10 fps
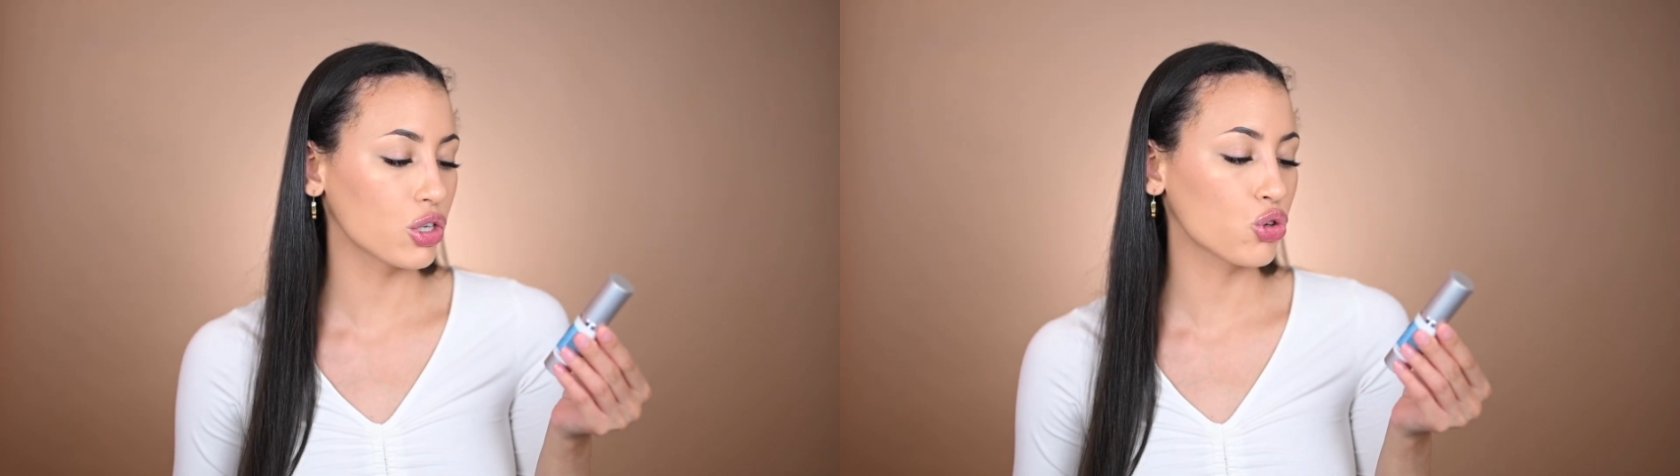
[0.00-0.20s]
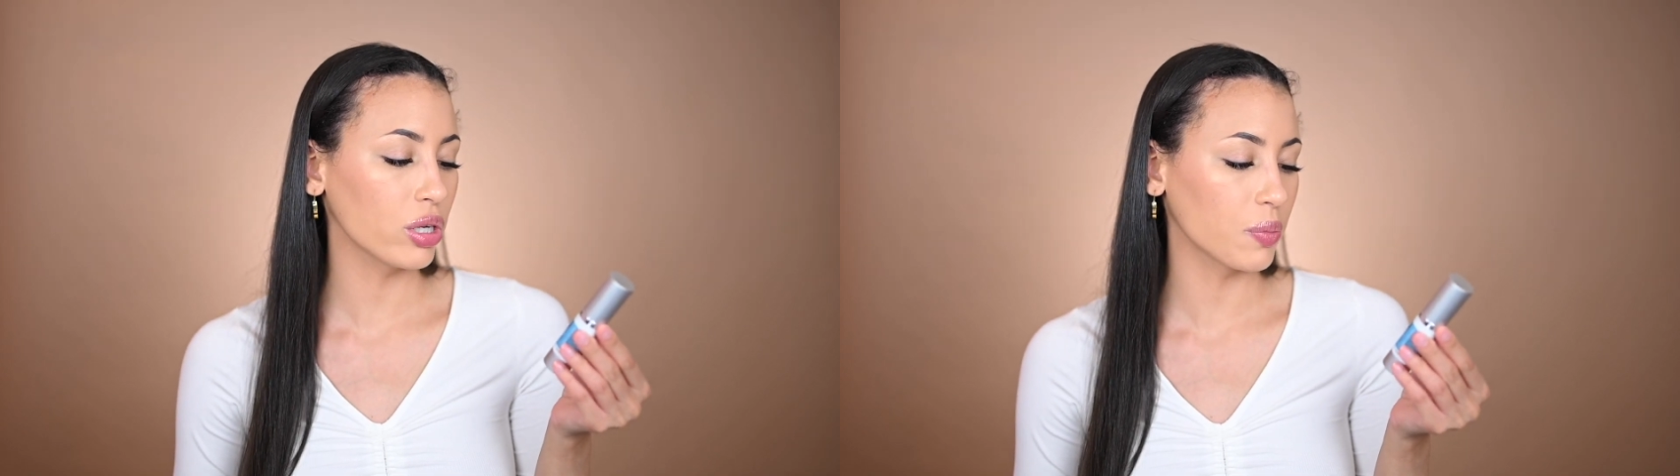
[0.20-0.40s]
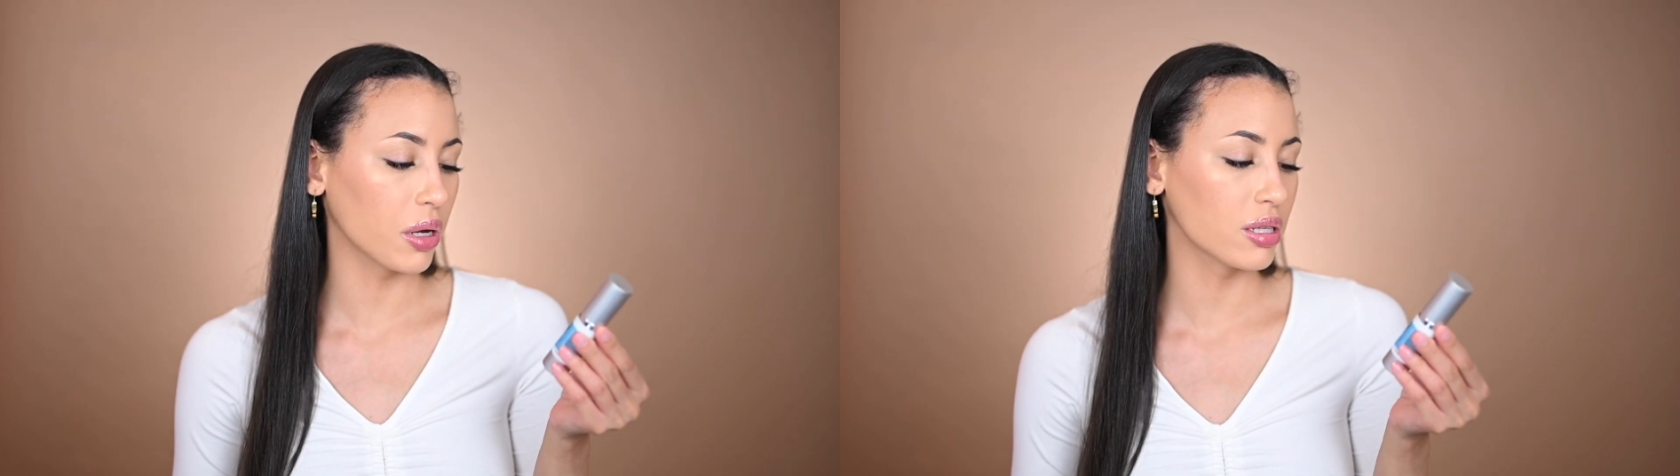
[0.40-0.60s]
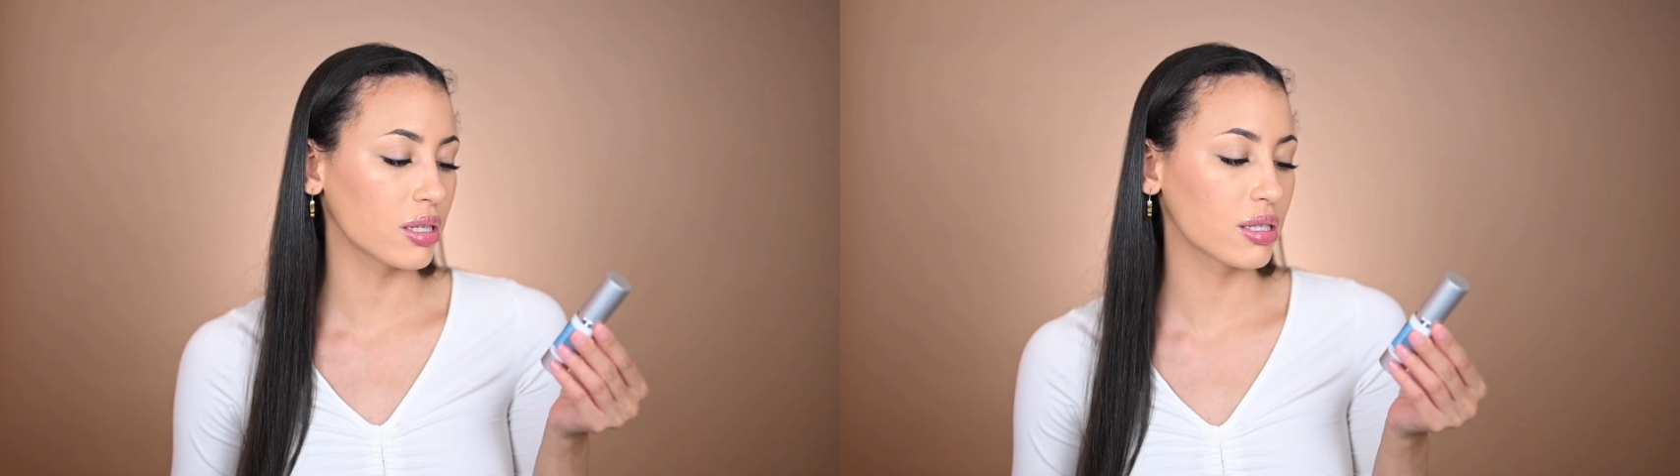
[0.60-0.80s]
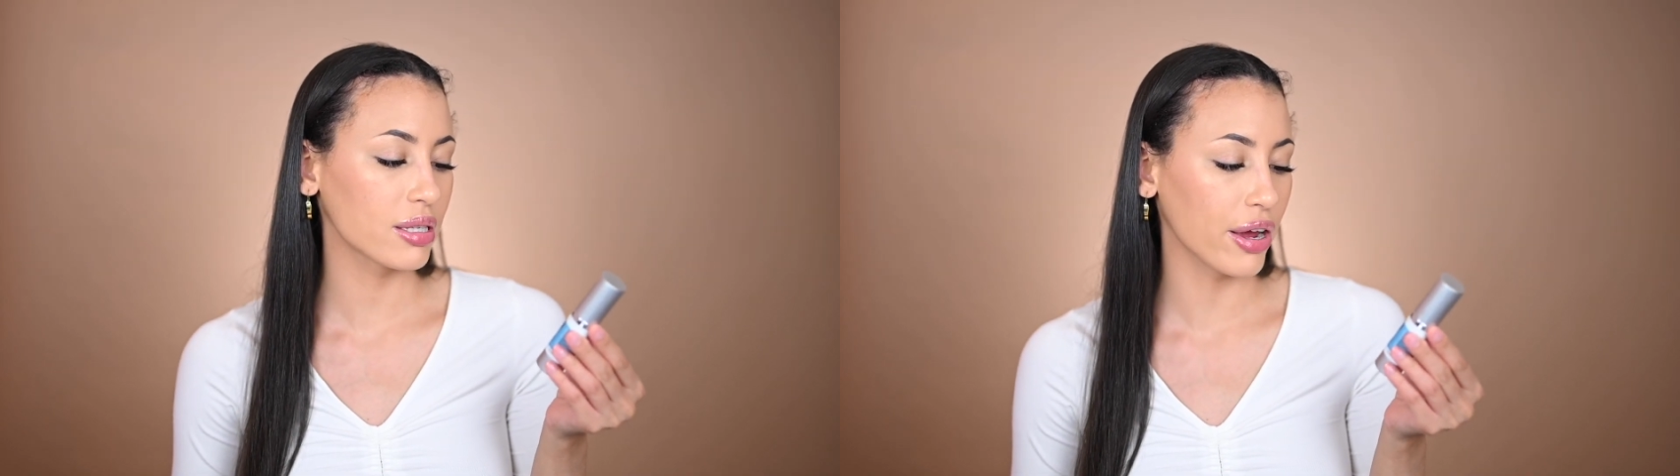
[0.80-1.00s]
treatment
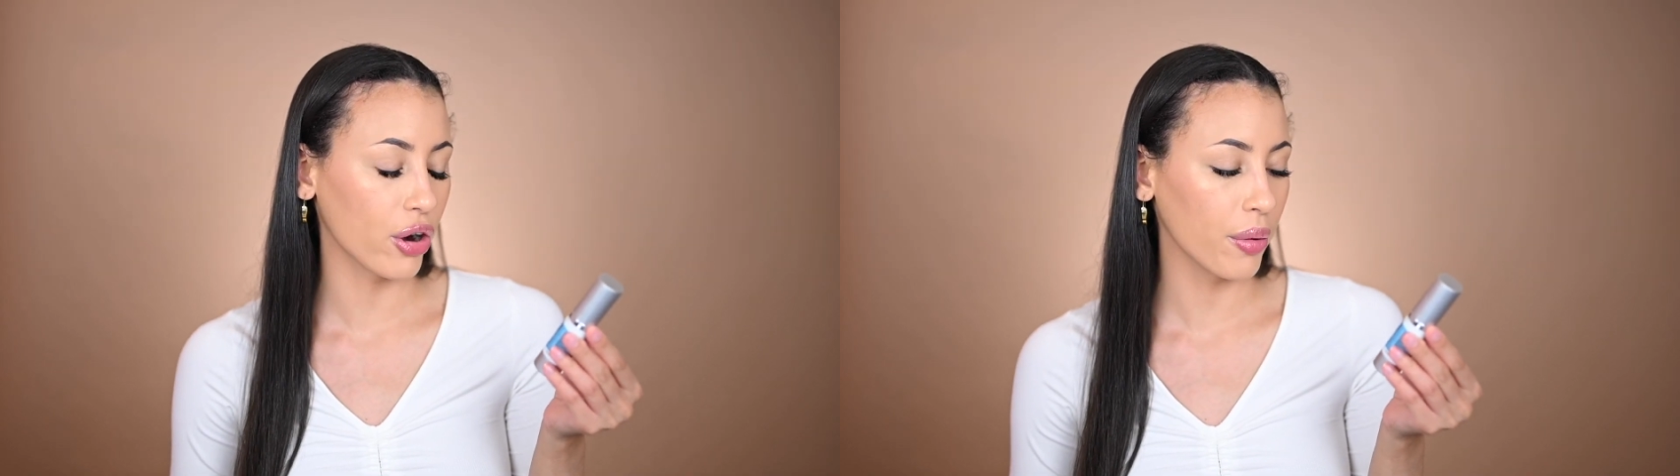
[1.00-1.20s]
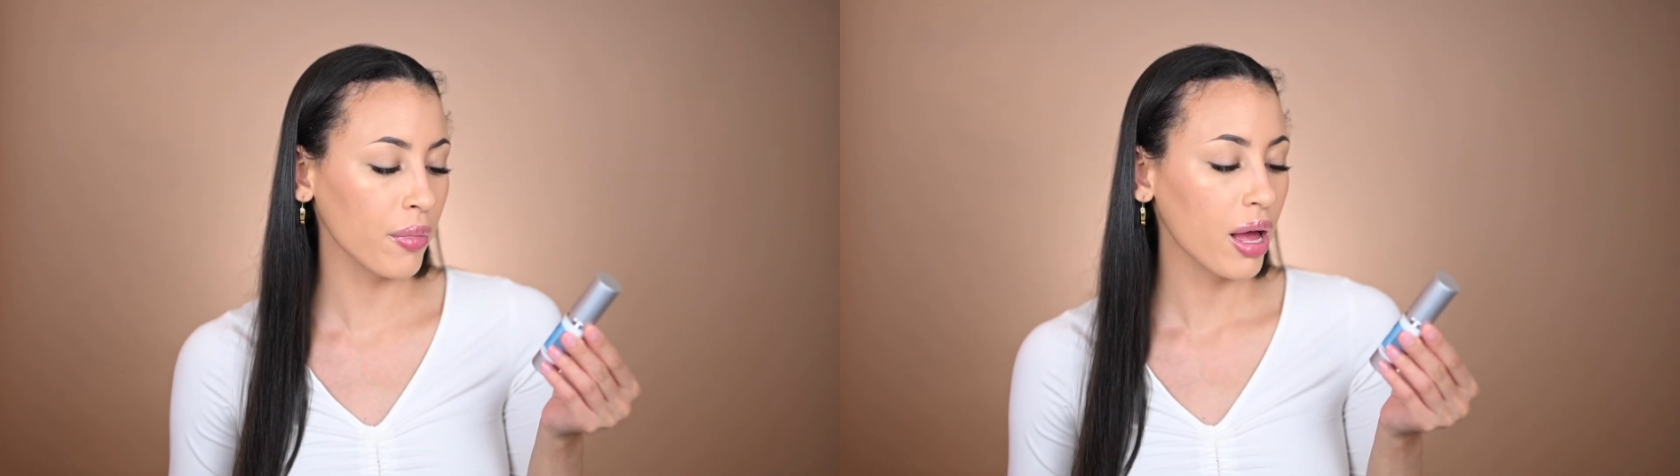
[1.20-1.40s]
serum.